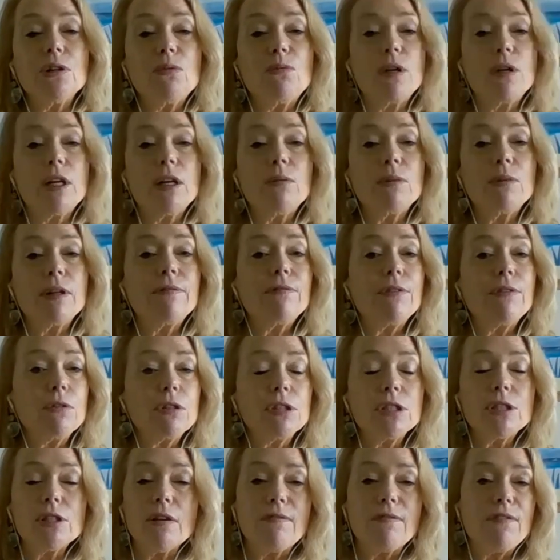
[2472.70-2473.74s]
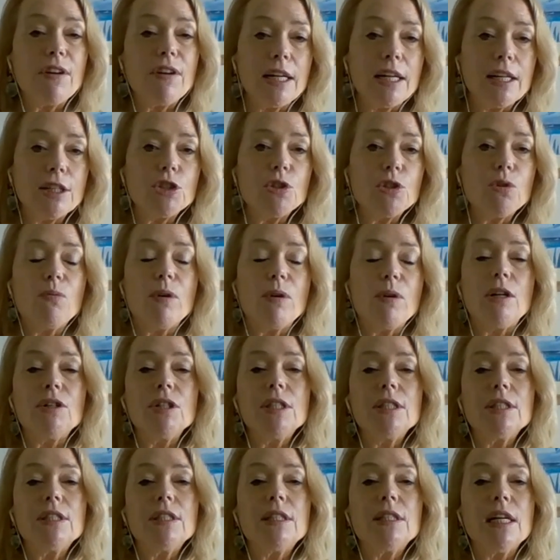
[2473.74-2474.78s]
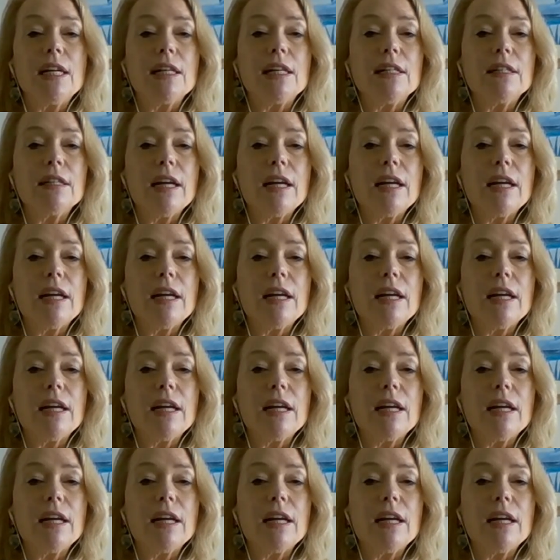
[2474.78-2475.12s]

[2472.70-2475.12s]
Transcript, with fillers: where we focus on financial wellness and mm-hmm.